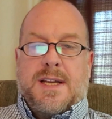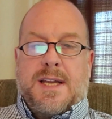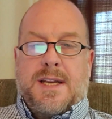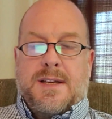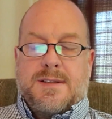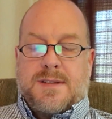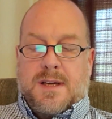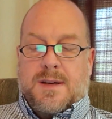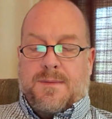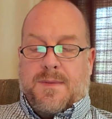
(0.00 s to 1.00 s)

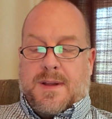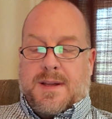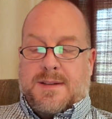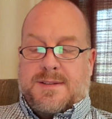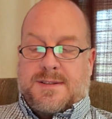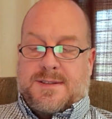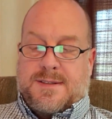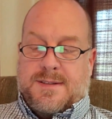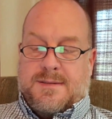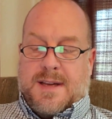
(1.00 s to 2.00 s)
it
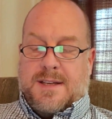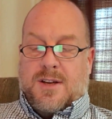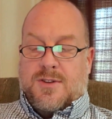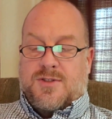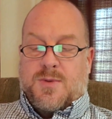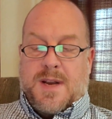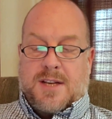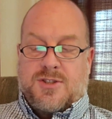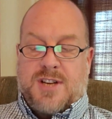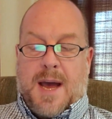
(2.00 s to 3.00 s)
goes to a
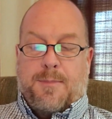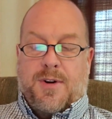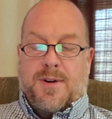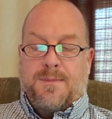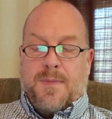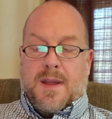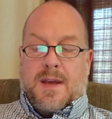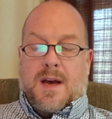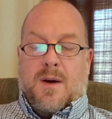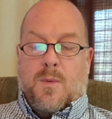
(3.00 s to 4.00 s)
next chapter.
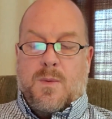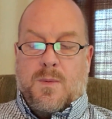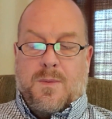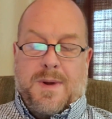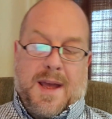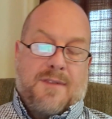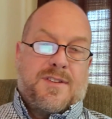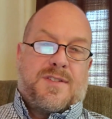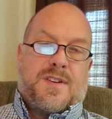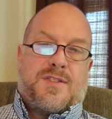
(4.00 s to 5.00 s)
We have
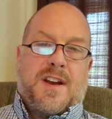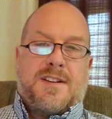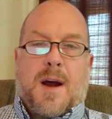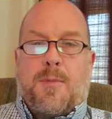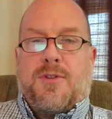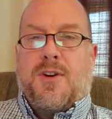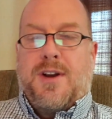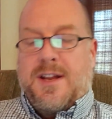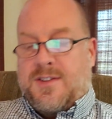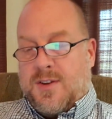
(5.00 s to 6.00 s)
this distinct
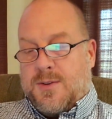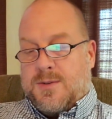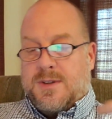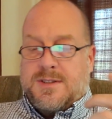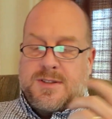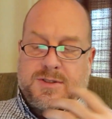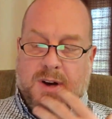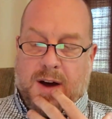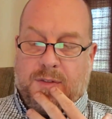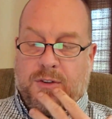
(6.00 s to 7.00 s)
opportunity to
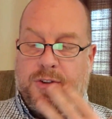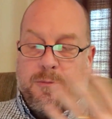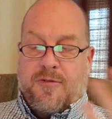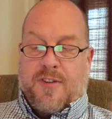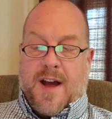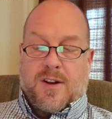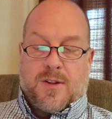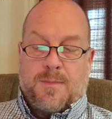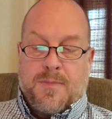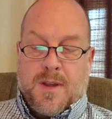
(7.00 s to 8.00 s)
offer some
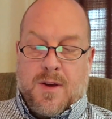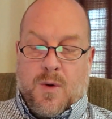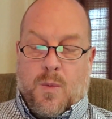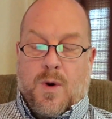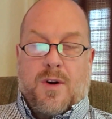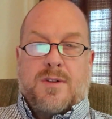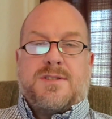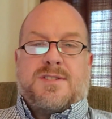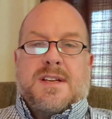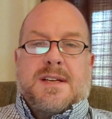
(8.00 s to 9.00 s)
final
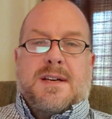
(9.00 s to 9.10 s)
words.